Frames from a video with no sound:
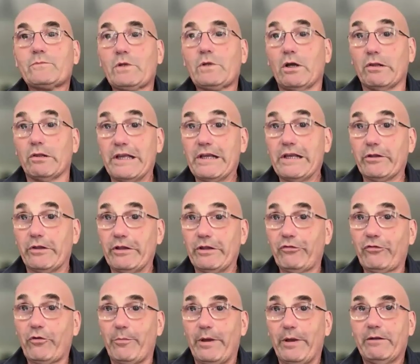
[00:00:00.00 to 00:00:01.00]
a legal
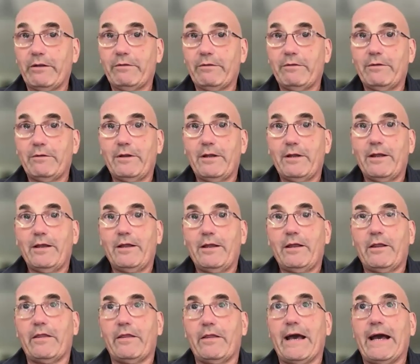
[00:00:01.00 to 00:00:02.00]
instrument,
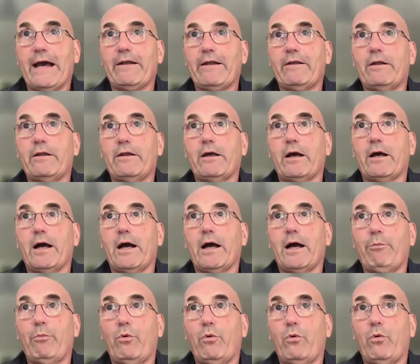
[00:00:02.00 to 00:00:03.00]
that
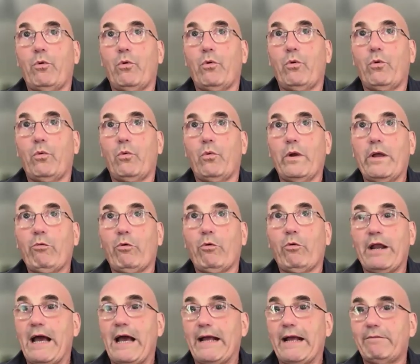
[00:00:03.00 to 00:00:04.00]
we were
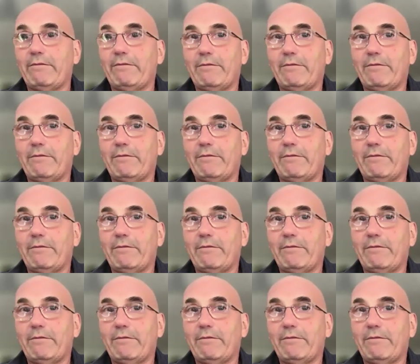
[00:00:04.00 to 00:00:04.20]
not